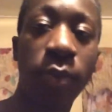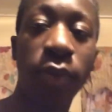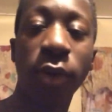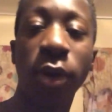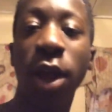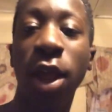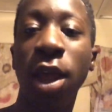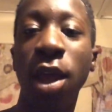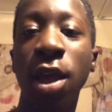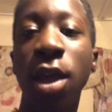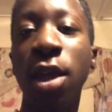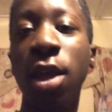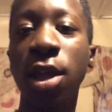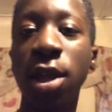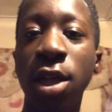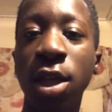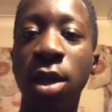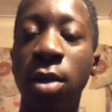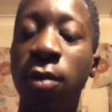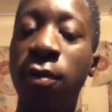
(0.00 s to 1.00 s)
pray,
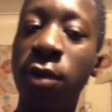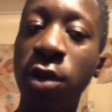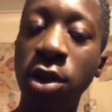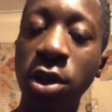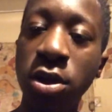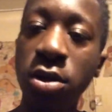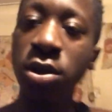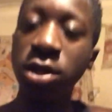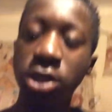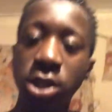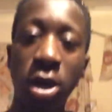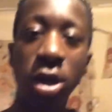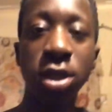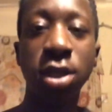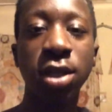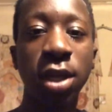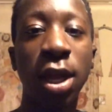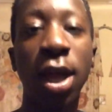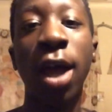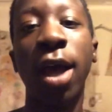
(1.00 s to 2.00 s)
before you go and talk
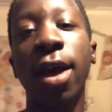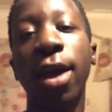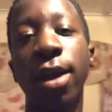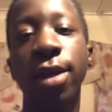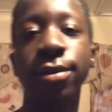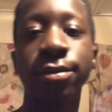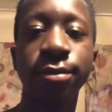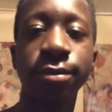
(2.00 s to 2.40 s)
to God.